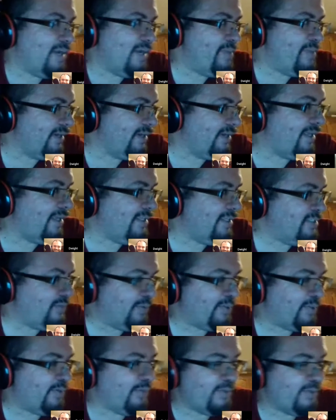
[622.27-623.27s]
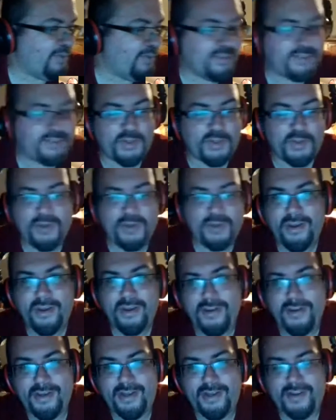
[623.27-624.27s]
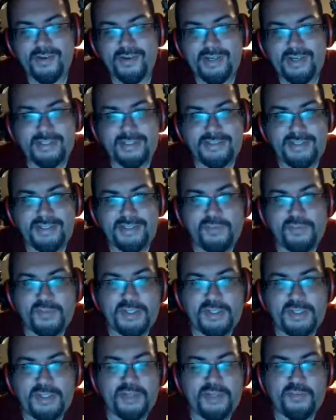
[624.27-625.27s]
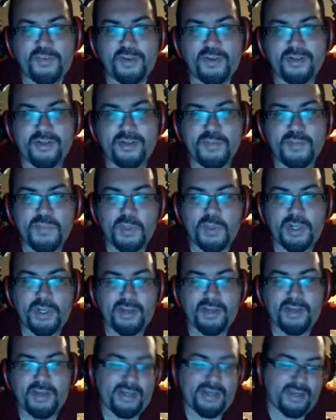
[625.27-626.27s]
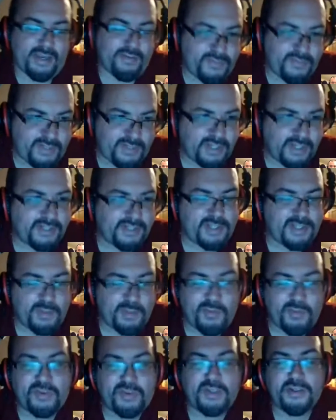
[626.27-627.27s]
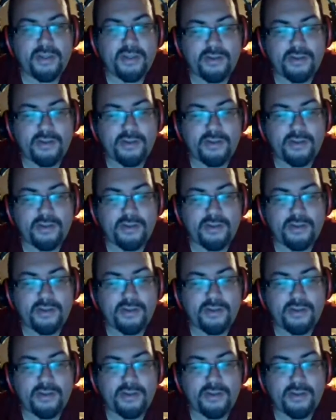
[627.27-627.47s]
I'm not like a college recruiter, so it's definitely different. But I have done some of it. Yeah.